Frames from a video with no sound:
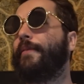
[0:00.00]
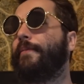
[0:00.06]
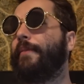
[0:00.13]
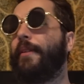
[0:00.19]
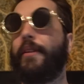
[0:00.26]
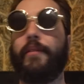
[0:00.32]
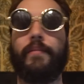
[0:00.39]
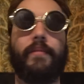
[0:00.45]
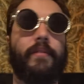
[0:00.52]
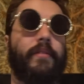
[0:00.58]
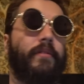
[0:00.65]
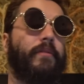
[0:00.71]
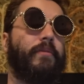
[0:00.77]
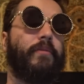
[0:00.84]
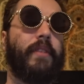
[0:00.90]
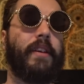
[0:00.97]
You know,
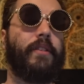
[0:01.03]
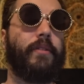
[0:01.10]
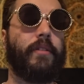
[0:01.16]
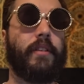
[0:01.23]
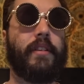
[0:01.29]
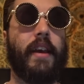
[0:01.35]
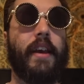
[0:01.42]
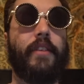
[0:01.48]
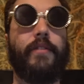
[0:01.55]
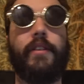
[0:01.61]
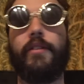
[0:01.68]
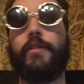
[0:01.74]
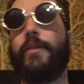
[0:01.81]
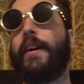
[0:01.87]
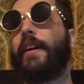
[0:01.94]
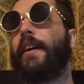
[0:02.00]
redo the take real
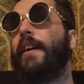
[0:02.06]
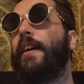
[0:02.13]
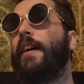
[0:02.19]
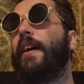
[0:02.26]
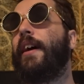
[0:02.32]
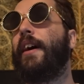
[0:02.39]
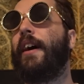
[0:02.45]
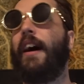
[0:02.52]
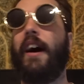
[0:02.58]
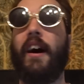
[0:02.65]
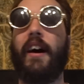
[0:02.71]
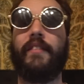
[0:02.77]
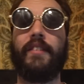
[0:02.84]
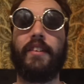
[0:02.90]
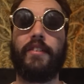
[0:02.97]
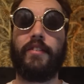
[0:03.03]
quick. Uh,
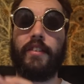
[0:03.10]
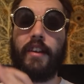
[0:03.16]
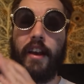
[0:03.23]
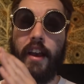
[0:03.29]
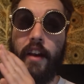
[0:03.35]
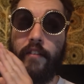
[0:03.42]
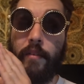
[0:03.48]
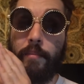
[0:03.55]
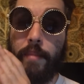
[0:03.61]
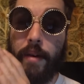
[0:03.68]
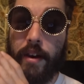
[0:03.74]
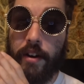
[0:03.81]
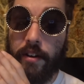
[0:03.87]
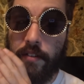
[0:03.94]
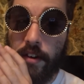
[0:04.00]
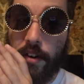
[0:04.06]
obviously, I have a
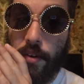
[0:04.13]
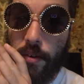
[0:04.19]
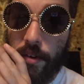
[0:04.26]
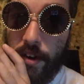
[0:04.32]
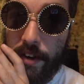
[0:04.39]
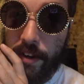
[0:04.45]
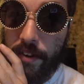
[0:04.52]
better recording